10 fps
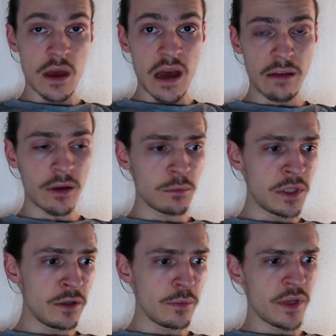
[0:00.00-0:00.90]
I've
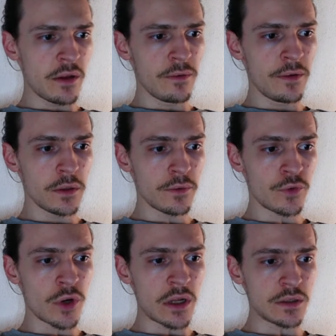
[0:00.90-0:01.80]
completed Battlefield of
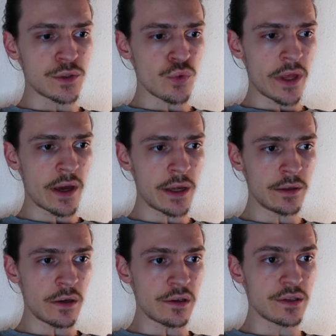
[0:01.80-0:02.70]
Trials with
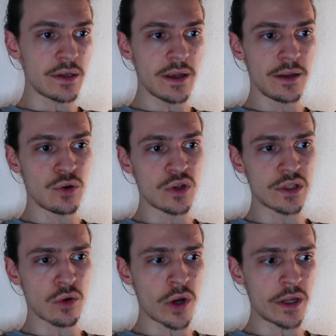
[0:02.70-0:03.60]
Hunters. It was
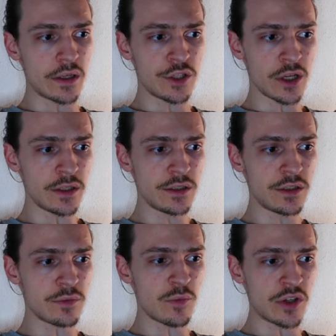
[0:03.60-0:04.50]
quite a challenge,
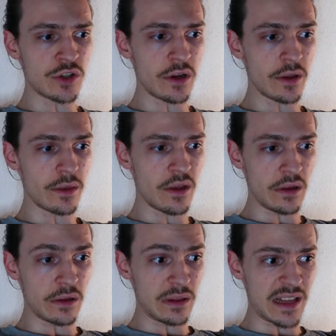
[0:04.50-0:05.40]
especially the
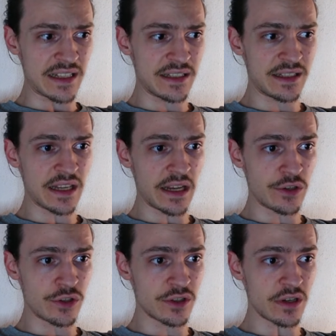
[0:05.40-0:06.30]
last
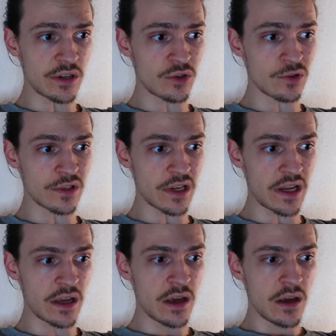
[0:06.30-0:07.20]
stages, I should
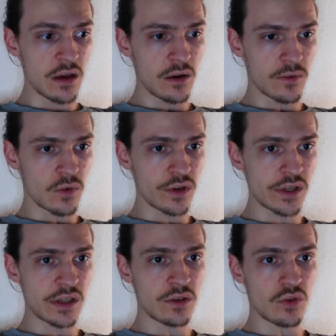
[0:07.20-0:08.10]
say. Of course,
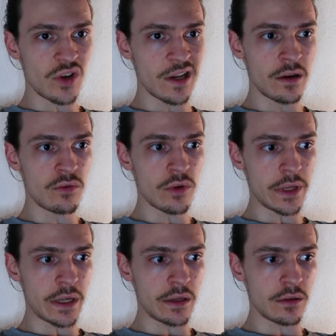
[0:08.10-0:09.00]
it's really
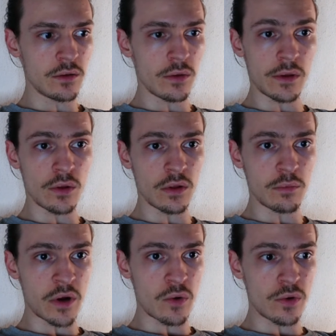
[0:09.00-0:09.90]
related to the total
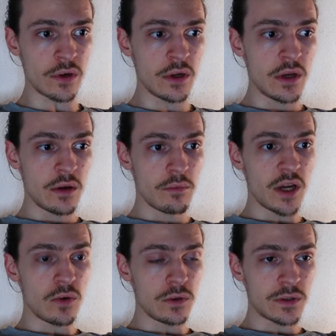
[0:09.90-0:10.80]
power, but
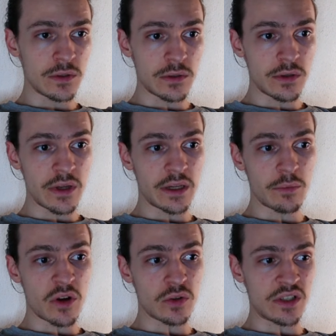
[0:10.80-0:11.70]
also
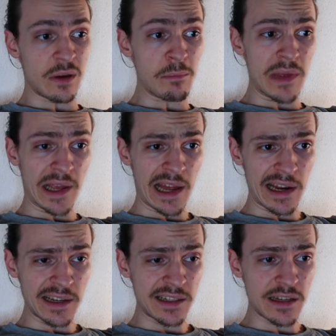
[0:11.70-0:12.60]
about some
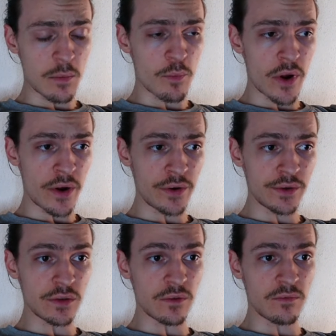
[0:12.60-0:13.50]
mechanics, some
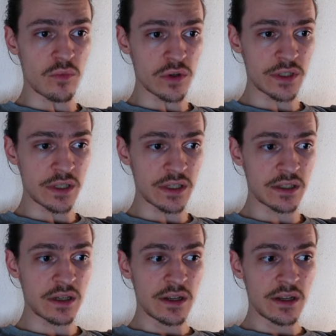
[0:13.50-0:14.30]
patterns of bosses,